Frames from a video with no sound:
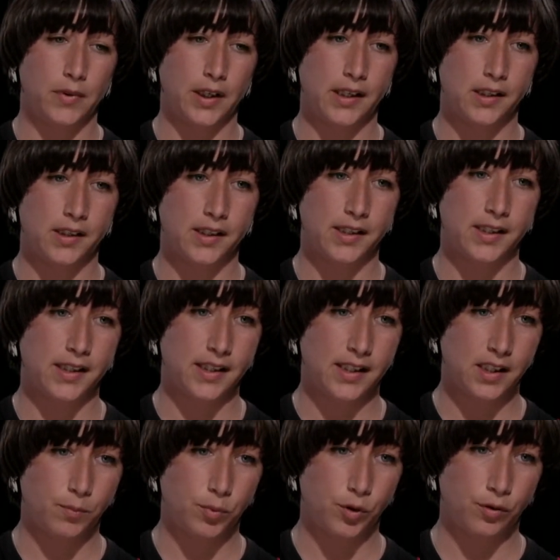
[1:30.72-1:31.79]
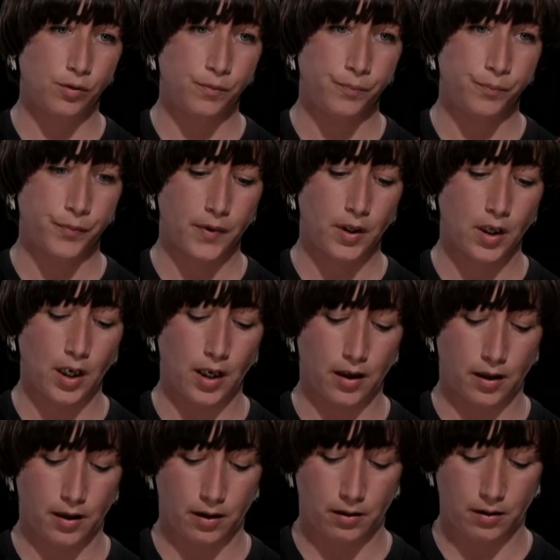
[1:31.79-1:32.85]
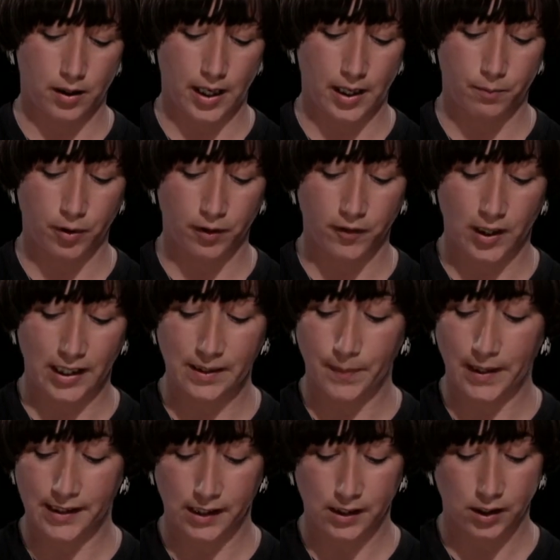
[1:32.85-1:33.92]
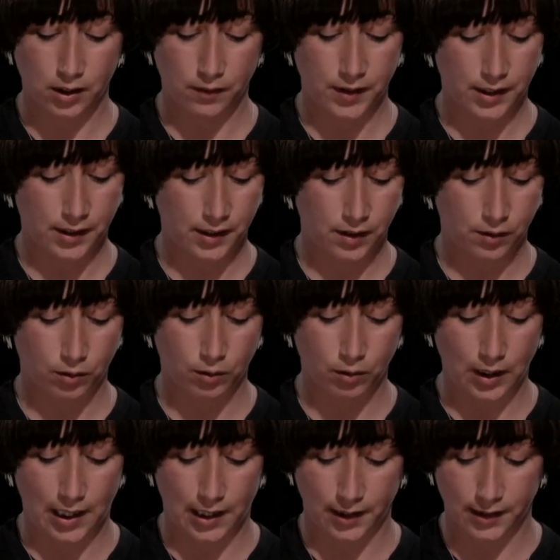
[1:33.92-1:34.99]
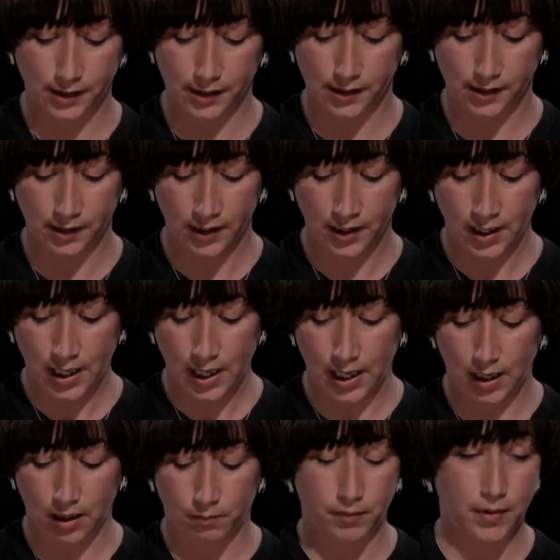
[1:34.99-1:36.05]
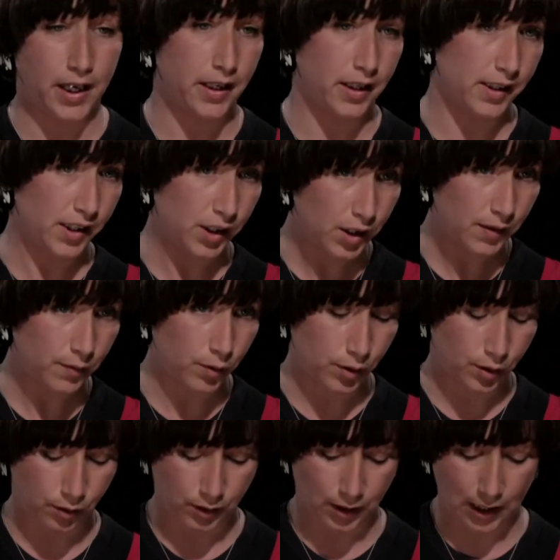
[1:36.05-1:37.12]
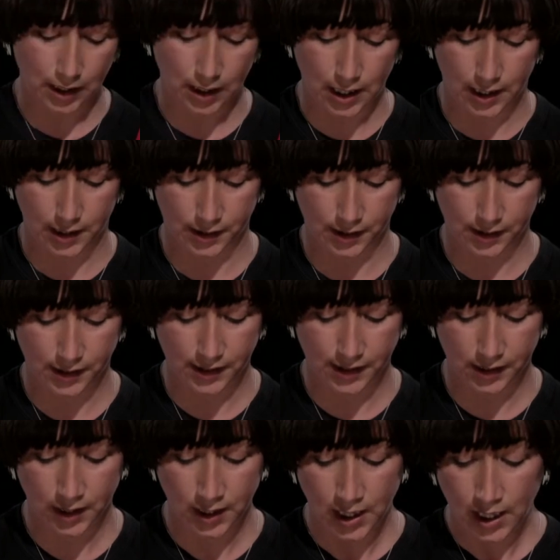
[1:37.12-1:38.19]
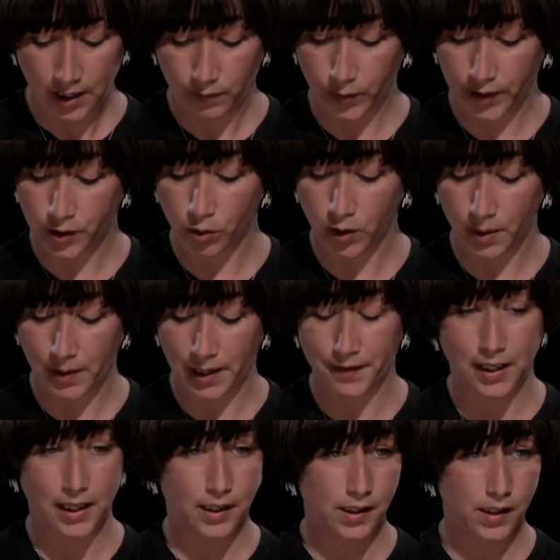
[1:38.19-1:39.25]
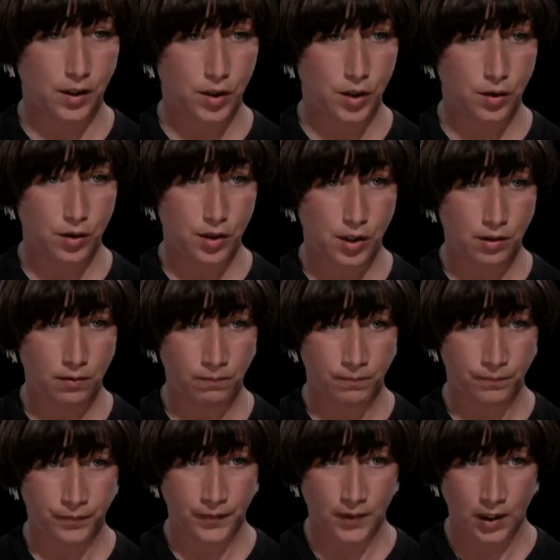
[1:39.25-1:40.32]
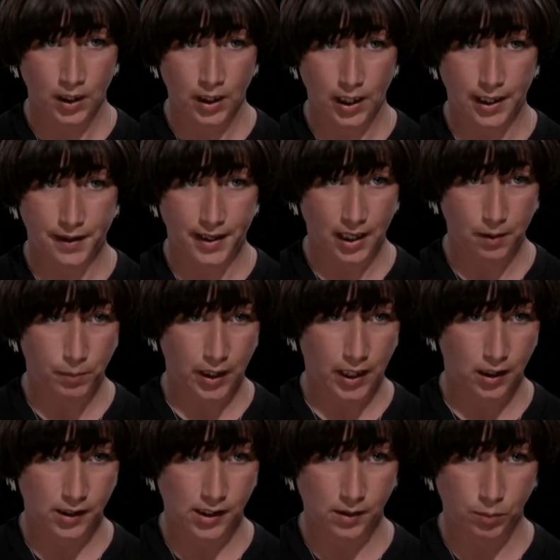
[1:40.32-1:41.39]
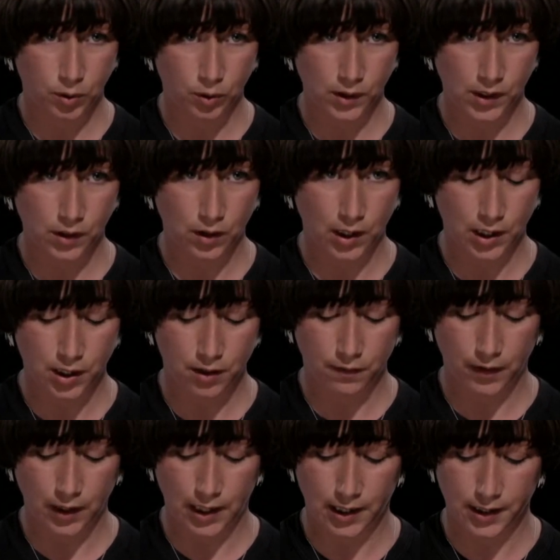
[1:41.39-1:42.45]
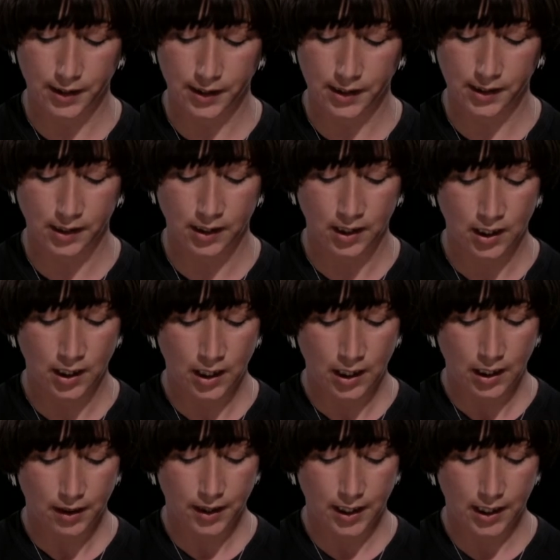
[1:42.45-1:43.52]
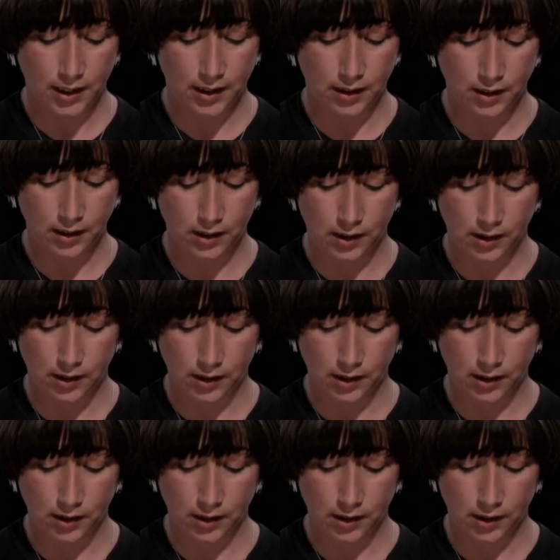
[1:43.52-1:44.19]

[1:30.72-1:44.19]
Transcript: is accessible and provides basic services to all artists and is useful to all artists. If we're talking about the institution and that being a support structure for artists, then